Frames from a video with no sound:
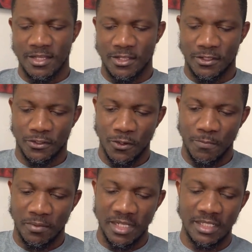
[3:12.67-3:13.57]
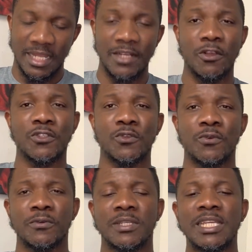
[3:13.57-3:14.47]
So please, and
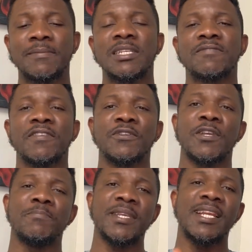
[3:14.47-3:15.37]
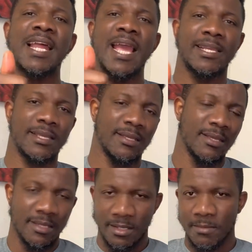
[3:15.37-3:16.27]
also give this video a big like.
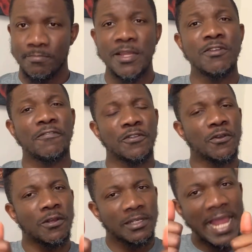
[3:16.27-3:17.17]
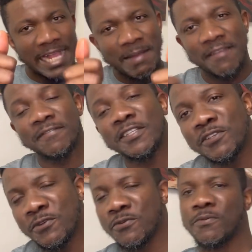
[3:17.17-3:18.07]
Many of you don't like my
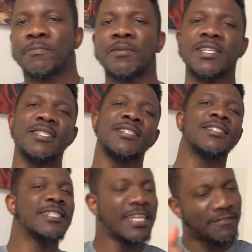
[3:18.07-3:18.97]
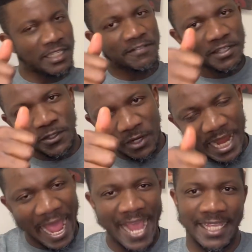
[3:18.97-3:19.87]
video. Please give this video
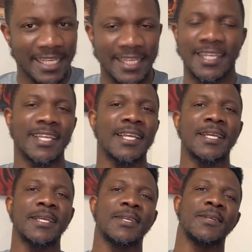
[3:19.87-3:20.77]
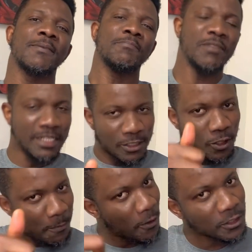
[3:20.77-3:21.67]
like. Please
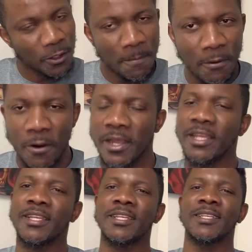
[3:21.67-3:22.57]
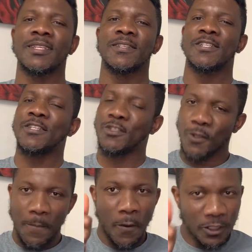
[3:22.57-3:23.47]
support your boy.
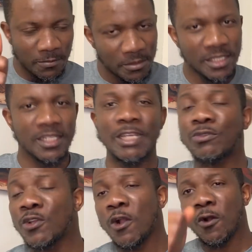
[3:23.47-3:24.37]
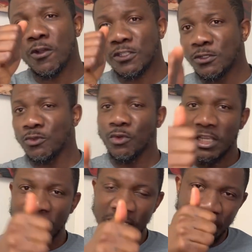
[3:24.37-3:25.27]
Support me. It will not cost you to
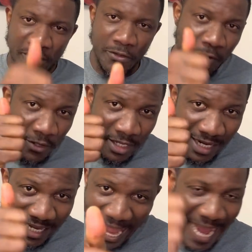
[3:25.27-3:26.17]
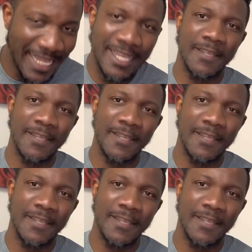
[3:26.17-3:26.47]
give this video like.